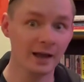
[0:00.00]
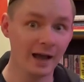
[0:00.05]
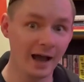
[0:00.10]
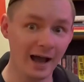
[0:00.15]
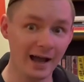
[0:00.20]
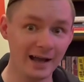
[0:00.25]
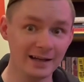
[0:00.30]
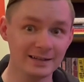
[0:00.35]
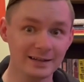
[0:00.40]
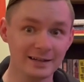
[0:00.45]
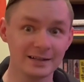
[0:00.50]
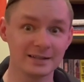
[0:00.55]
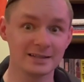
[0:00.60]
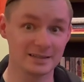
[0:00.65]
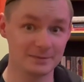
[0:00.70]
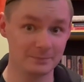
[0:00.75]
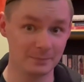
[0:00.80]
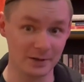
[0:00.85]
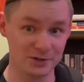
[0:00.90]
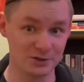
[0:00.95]
I did a
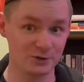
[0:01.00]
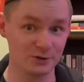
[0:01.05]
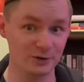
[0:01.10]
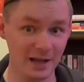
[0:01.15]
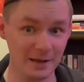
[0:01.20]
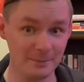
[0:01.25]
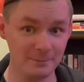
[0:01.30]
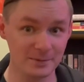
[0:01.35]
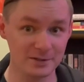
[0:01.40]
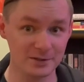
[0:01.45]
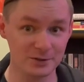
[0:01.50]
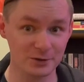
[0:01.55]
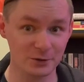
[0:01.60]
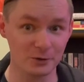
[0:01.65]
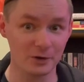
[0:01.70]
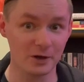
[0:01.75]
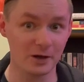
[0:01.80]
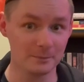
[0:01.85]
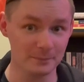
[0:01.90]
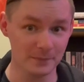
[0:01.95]
special episode
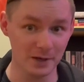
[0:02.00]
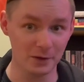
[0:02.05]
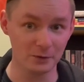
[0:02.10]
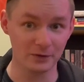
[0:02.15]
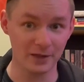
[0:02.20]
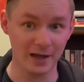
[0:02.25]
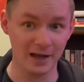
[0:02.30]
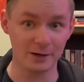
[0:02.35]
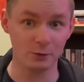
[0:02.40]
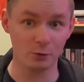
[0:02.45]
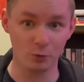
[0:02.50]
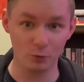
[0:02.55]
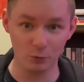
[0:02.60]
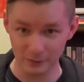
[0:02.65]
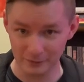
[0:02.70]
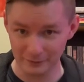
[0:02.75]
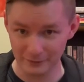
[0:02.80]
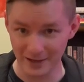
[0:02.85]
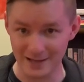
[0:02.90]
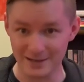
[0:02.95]
about that whole
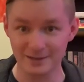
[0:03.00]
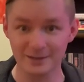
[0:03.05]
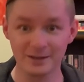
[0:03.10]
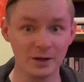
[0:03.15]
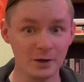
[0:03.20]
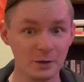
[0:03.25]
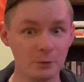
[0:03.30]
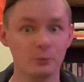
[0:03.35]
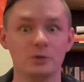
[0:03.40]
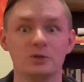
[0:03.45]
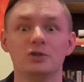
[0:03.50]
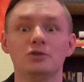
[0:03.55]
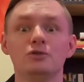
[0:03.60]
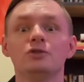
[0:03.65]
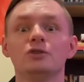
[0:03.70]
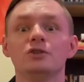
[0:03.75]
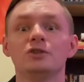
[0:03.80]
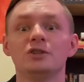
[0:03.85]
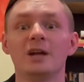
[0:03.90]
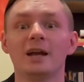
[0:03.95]
event, which you
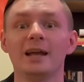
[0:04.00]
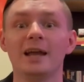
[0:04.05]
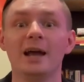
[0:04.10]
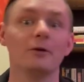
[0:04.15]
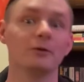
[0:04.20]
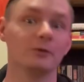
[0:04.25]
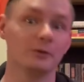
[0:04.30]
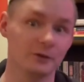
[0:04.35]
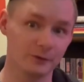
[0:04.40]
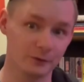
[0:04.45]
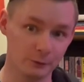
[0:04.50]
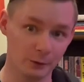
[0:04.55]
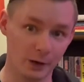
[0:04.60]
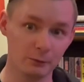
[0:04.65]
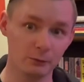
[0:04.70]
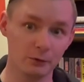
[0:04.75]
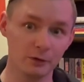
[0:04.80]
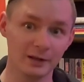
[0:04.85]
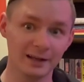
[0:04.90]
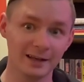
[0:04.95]
should check out, so I
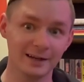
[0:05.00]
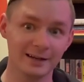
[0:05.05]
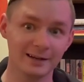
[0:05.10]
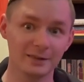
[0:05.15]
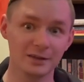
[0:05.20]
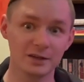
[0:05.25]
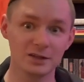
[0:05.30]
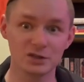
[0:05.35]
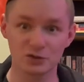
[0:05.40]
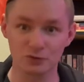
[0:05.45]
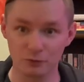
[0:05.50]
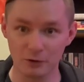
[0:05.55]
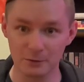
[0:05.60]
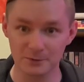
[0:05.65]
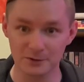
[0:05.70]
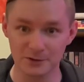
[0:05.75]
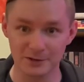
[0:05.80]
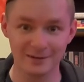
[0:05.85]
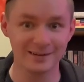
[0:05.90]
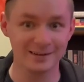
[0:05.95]
will link it in the
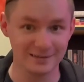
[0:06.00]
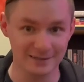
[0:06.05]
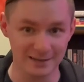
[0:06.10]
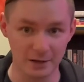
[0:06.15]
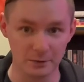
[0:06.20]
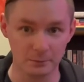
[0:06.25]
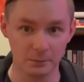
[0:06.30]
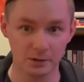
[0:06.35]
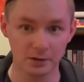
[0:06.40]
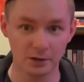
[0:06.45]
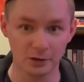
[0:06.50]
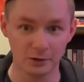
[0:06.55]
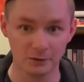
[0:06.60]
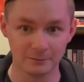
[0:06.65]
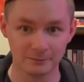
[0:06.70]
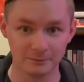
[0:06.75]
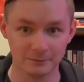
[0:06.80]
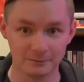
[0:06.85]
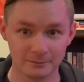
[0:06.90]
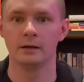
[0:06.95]
description down below.
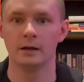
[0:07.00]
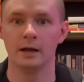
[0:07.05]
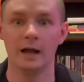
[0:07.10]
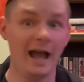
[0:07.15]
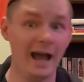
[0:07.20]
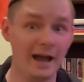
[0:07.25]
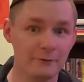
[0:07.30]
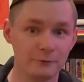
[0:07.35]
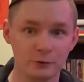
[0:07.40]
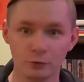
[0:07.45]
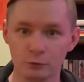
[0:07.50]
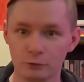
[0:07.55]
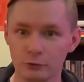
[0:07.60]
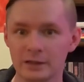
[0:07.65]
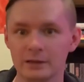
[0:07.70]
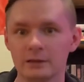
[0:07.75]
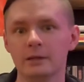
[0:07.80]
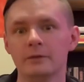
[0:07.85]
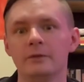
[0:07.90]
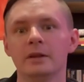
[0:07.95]
After
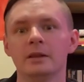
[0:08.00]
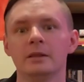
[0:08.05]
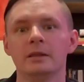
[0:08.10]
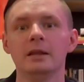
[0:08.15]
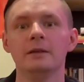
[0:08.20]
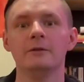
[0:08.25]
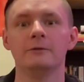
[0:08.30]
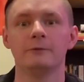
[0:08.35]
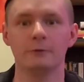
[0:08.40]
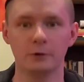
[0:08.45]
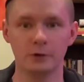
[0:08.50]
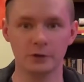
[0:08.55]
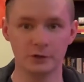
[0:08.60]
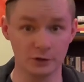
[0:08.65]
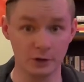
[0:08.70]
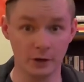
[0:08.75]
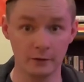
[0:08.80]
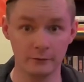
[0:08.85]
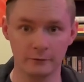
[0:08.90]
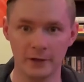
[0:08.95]
reliving the footage
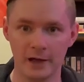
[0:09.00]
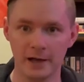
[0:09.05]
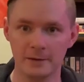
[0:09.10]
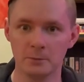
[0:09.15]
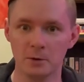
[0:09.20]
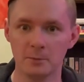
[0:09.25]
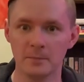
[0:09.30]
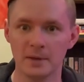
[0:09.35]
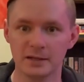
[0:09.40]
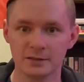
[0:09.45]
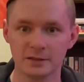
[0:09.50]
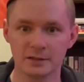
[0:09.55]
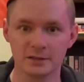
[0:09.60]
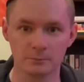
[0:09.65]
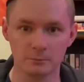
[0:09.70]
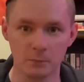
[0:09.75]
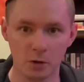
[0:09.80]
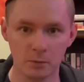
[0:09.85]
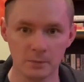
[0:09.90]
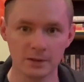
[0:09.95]
of that momentous
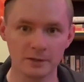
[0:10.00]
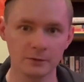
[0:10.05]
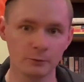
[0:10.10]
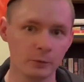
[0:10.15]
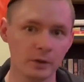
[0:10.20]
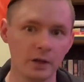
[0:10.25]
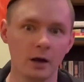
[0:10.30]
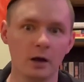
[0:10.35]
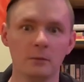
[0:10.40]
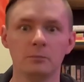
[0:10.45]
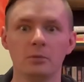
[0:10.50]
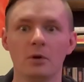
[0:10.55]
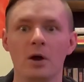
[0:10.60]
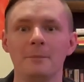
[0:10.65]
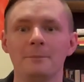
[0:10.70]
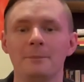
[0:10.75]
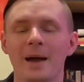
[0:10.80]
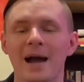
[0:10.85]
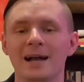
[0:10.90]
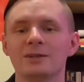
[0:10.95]
moment, we are brought
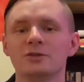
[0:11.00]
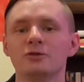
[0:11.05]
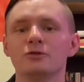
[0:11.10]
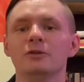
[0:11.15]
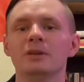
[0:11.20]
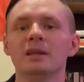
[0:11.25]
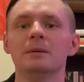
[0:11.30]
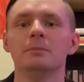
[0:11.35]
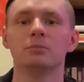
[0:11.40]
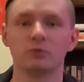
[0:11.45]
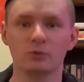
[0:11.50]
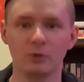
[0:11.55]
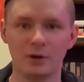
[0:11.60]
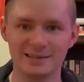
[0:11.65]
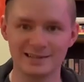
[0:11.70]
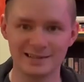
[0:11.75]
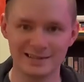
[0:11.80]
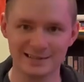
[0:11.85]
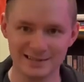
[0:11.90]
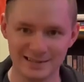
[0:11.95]
back to the
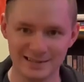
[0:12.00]
present